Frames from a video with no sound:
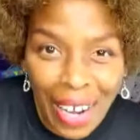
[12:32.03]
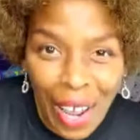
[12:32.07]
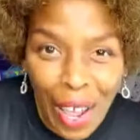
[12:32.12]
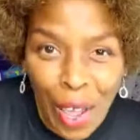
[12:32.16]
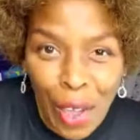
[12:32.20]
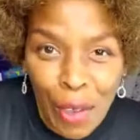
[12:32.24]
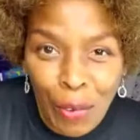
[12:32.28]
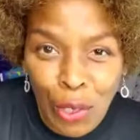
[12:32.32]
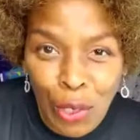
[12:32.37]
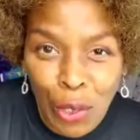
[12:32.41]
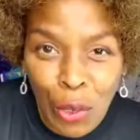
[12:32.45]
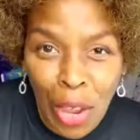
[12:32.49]
I
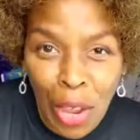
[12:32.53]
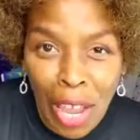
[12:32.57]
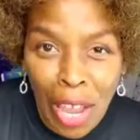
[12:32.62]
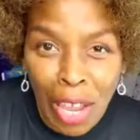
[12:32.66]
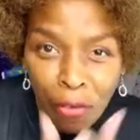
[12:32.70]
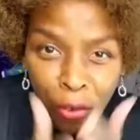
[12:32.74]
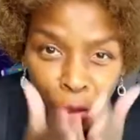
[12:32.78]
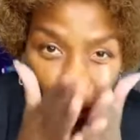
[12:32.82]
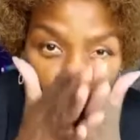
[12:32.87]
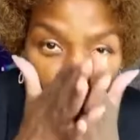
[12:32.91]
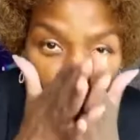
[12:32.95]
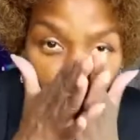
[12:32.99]
have
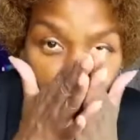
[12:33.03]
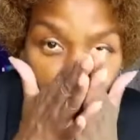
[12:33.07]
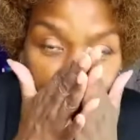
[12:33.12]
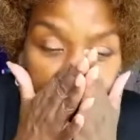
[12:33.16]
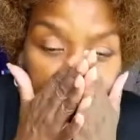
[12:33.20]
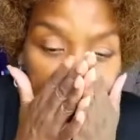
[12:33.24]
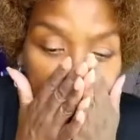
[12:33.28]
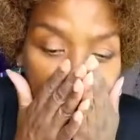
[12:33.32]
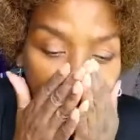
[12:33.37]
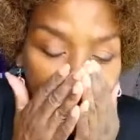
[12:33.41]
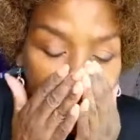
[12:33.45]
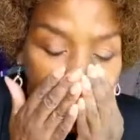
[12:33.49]
tried for you
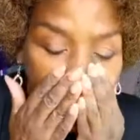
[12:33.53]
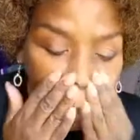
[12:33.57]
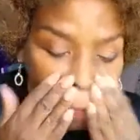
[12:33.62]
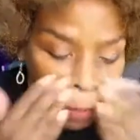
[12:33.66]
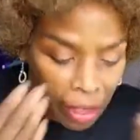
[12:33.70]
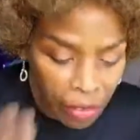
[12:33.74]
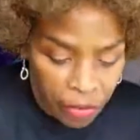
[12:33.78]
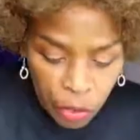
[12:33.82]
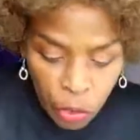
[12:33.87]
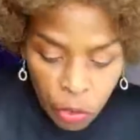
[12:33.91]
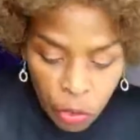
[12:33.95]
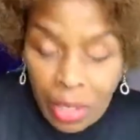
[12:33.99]
today.
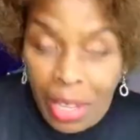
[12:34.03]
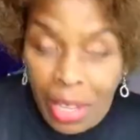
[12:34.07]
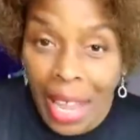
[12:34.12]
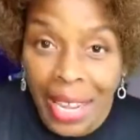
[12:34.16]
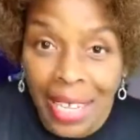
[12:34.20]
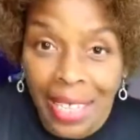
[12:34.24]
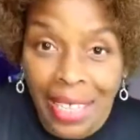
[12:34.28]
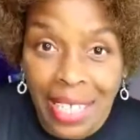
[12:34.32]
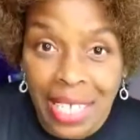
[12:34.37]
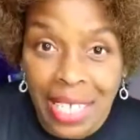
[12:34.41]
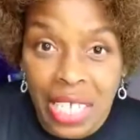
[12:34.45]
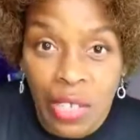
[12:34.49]
If you
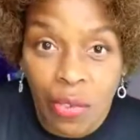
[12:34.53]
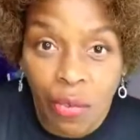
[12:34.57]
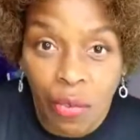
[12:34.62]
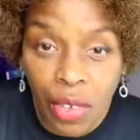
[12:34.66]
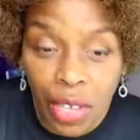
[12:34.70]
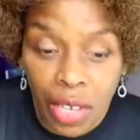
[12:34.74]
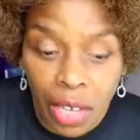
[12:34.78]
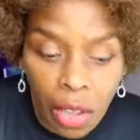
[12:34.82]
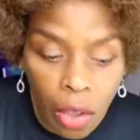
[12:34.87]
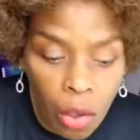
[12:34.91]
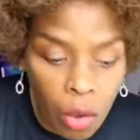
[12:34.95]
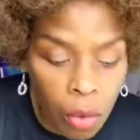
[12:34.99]
like this
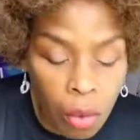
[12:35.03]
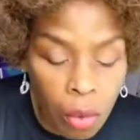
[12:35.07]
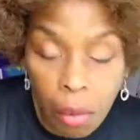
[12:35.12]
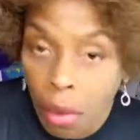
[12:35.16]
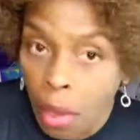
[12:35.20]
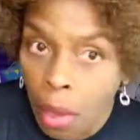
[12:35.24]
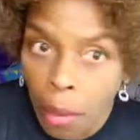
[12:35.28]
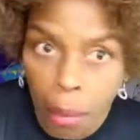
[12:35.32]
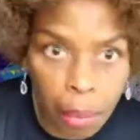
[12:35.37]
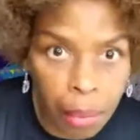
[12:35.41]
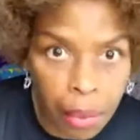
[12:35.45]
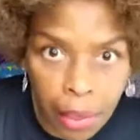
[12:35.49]
video,
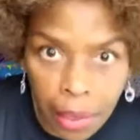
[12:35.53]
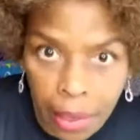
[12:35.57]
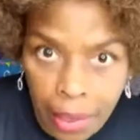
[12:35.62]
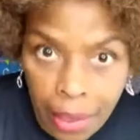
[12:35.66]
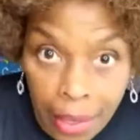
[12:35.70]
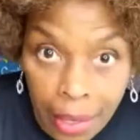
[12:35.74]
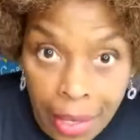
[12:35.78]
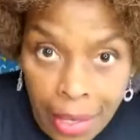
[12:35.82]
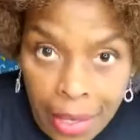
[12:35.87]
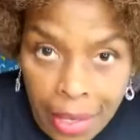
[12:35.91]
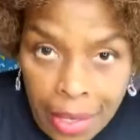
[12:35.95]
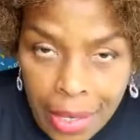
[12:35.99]

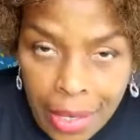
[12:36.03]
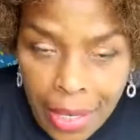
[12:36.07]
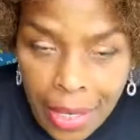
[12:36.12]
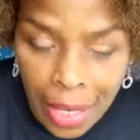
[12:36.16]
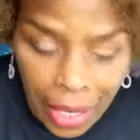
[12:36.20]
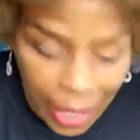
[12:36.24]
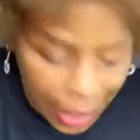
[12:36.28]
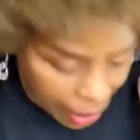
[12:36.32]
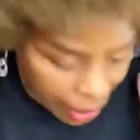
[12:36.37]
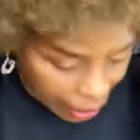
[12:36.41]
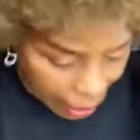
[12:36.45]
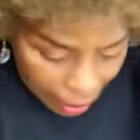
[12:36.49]
please
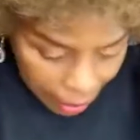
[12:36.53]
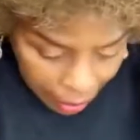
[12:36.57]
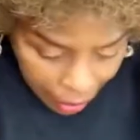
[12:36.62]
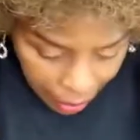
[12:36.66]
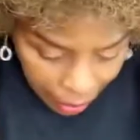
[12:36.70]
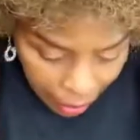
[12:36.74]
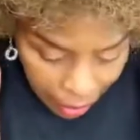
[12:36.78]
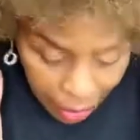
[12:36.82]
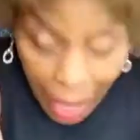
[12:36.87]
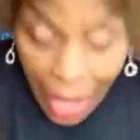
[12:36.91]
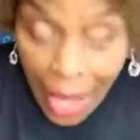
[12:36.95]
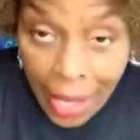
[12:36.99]
hit
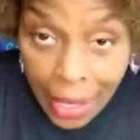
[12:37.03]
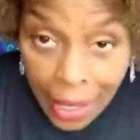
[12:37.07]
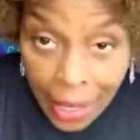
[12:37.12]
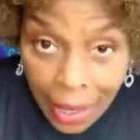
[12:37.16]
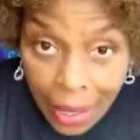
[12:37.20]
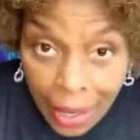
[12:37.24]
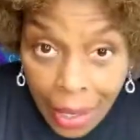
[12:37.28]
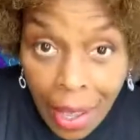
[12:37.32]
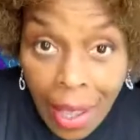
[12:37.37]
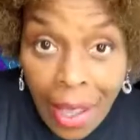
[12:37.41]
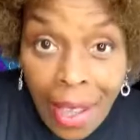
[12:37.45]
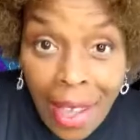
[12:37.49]
like
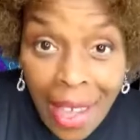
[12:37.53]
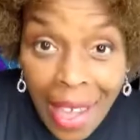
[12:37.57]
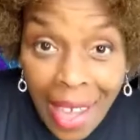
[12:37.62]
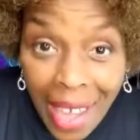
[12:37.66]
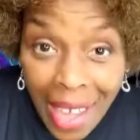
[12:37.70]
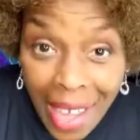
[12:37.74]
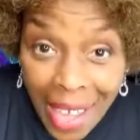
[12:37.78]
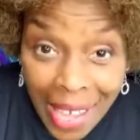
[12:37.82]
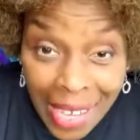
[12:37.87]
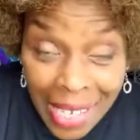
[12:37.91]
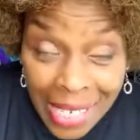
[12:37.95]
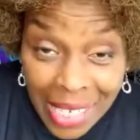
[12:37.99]

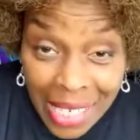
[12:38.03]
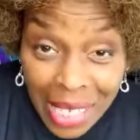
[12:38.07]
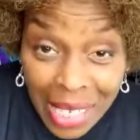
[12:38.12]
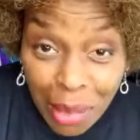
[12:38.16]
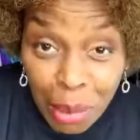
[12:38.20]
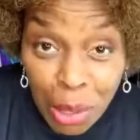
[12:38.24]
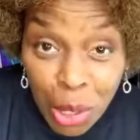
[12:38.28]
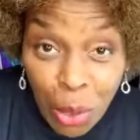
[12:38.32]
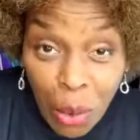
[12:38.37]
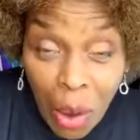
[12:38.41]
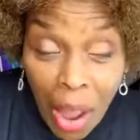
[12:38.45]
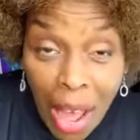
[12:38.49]
and
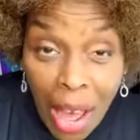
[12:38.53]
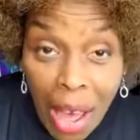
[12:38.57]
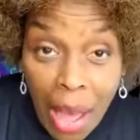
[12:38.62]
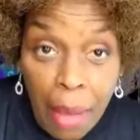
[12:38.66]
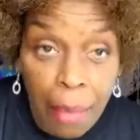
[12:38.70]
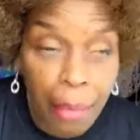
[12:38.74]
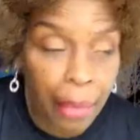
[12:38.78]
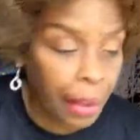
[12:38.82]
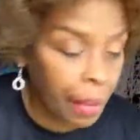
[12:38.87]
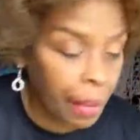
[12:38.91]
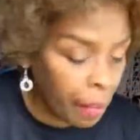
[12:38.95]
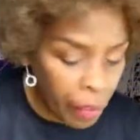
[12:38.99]

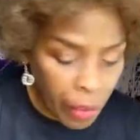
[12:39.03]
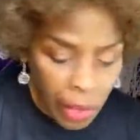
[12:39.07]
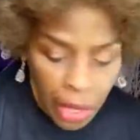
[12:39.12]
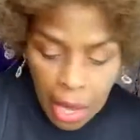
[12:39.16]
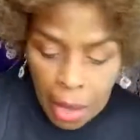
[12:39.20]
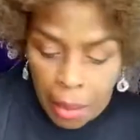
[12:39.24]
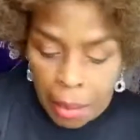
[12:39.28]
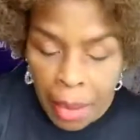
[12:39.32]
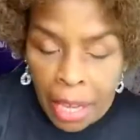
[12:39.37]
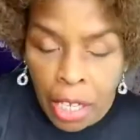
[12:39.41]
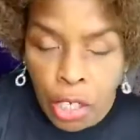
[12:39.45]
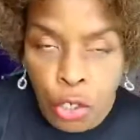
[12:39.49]
subscribe.
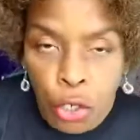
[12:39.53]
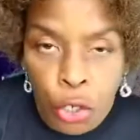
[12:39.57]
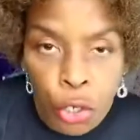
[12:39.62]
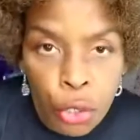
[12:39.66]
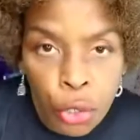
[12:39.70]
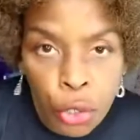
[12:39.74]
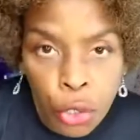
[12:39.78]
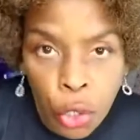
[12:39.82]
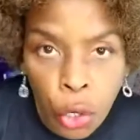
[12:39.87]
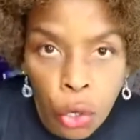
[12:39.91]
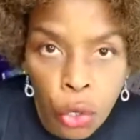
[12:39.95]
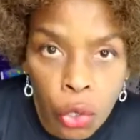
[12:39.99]
And make sure
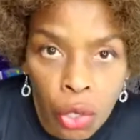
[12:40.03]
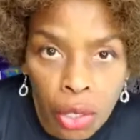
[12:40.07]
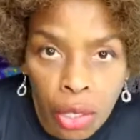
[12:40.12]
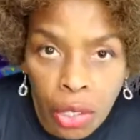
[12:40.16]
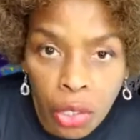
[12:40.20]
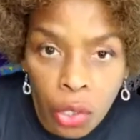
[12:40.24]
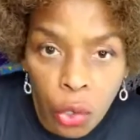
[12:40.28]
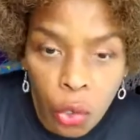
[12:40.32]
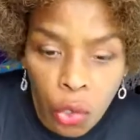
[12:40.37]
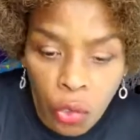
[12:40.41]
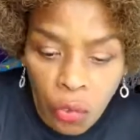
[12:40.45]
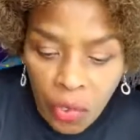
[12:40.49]
you turn on
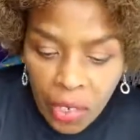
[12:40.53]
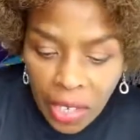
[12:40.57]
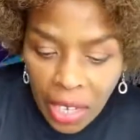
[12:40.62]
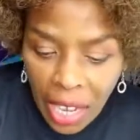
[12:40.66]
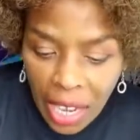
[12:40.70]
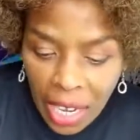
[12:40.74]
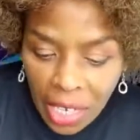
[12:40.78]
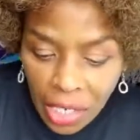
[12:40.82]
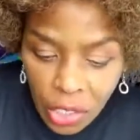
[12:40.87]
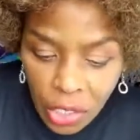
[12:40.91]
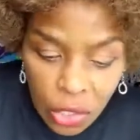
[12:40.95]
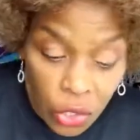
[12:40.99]
the
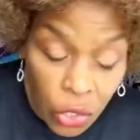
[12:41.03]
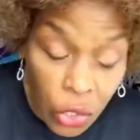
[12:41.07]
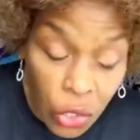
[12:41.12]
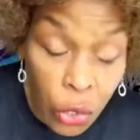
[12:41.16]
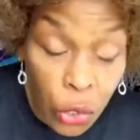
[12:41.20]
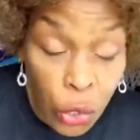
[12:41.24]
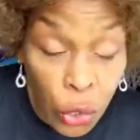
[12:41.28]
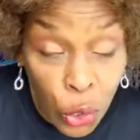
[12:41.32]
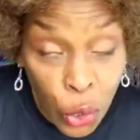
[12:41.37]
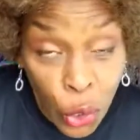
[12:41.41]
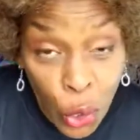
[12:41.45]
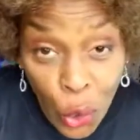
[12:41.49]
notifications
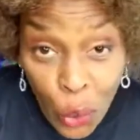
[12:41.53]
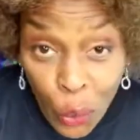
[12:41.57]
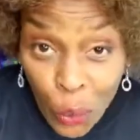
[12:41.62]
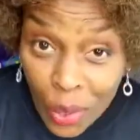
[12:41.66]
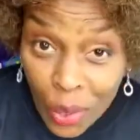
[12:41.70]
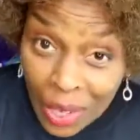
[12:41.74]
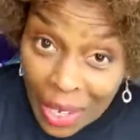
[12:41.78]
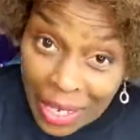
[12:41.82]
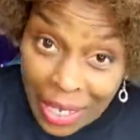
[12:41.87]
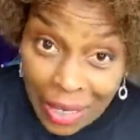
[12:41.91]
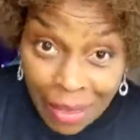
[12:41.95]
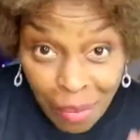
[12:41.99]
so you know
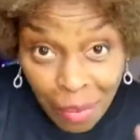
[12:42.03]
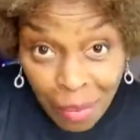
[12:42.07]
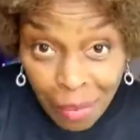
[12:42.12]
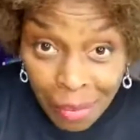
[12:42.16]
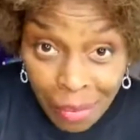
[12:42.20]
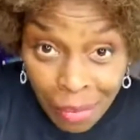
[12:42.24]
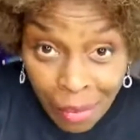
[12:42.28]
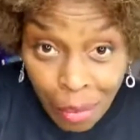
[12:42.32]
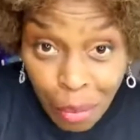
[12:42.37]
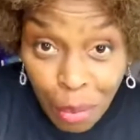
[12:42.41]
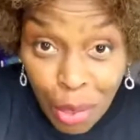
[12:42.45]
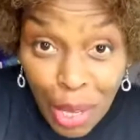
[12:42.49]
when I
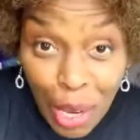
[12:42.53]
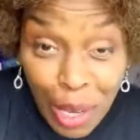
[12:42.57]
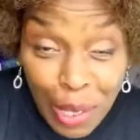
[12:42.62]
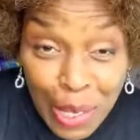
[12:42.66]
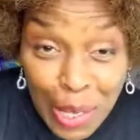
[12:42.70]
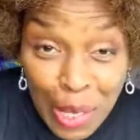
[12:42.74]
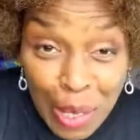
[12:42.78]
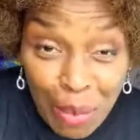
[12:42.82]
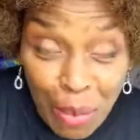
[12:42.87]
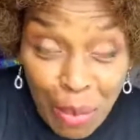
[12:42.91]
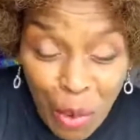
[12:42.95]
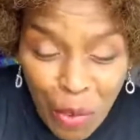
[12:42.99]
put out
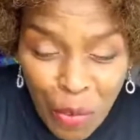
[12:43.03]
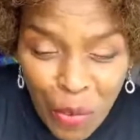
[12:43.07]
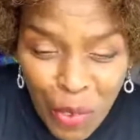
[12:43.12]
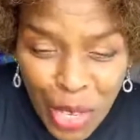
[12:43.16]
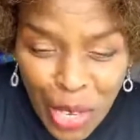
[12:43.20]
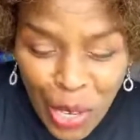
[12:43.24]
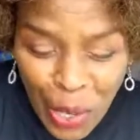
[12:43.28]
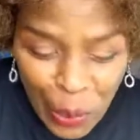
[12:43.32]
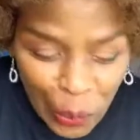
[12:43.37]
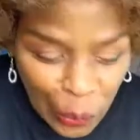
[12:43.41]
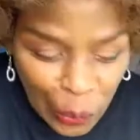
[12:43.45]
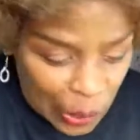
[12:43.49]
some more
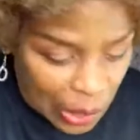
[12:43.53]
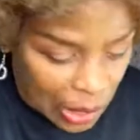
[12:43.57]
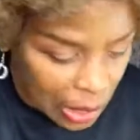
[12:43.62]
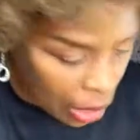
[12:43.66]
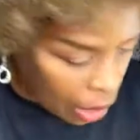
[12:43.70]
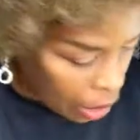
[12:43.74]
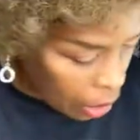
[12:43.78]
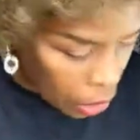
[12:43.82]
videos.